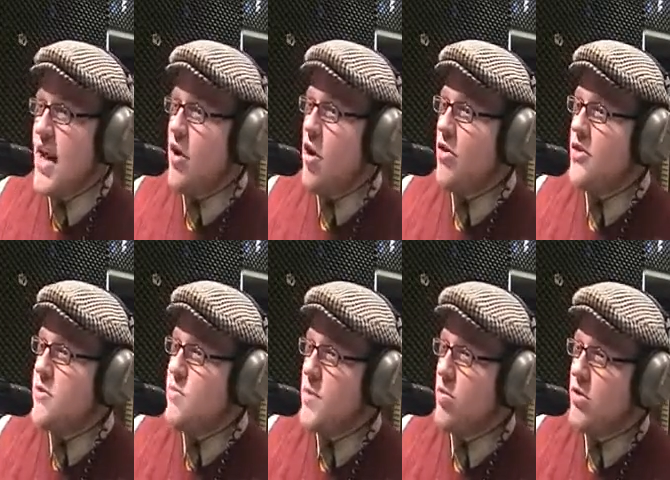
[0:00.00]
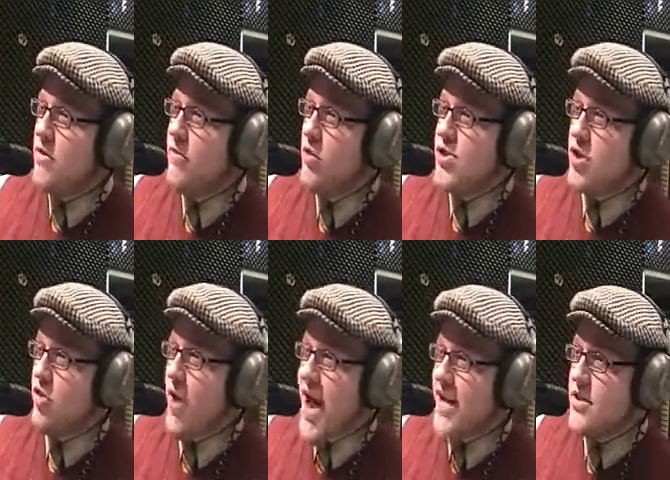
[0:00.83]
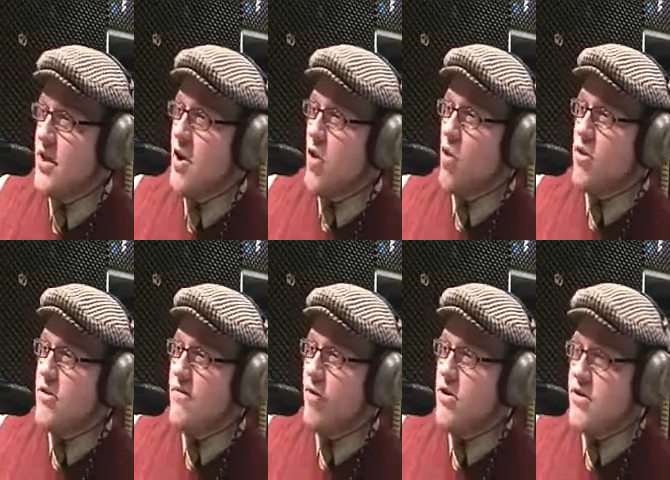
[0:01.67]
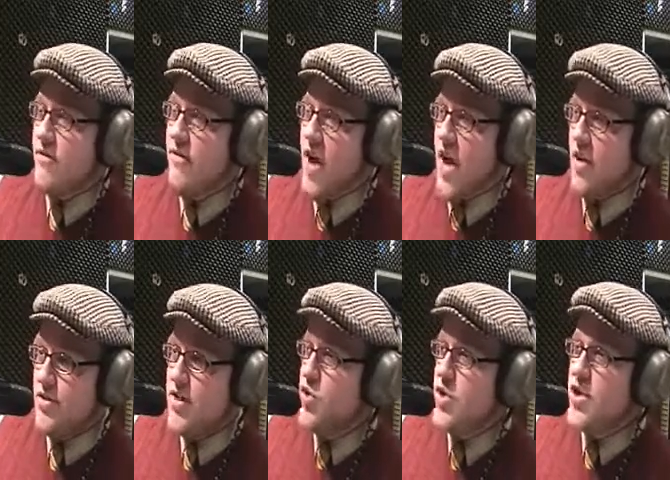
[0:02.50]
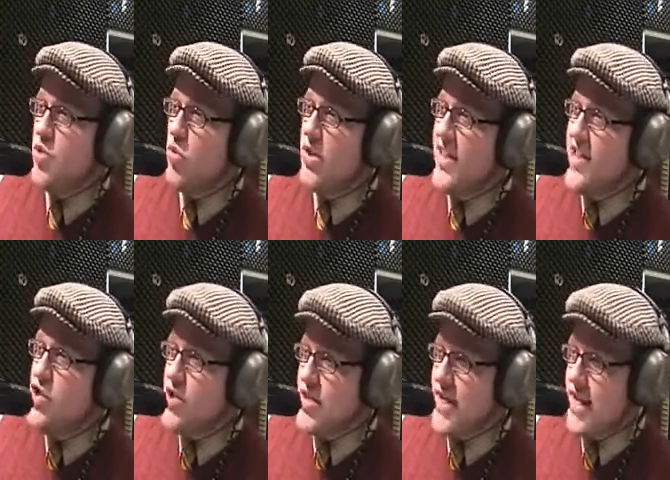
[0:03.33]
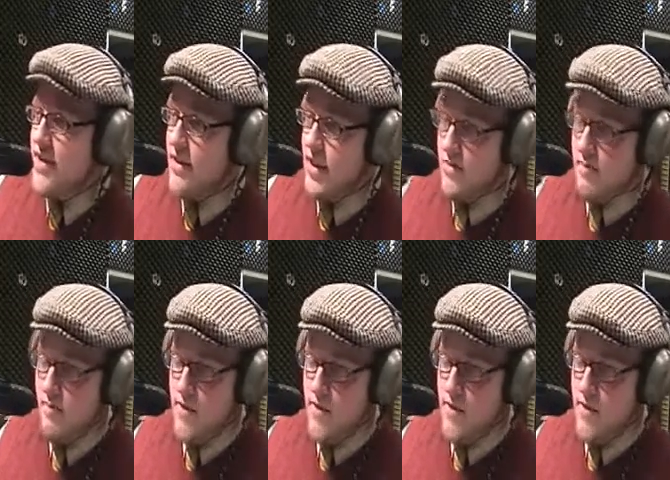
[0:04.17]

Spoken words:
And I call these people diversicrats or diversiphiles. It's a religious thing to them.